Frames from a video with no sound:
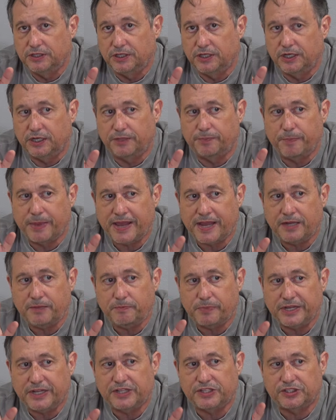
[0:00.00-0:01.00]
A pan
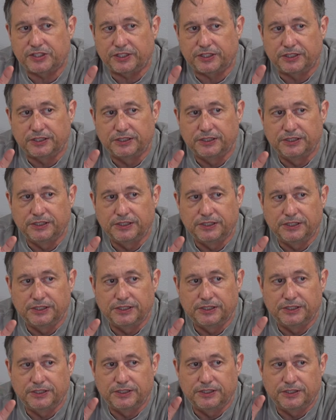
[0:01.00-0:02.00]
pizza
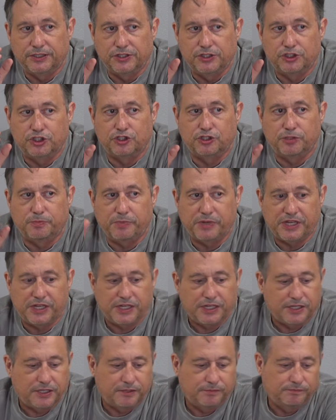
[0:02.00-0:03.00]
should
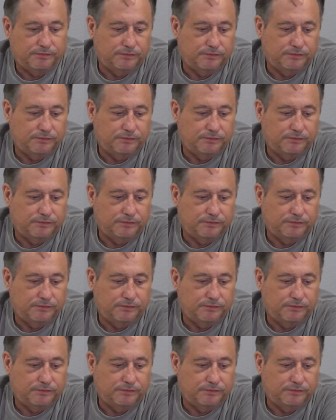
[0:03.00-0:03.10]
be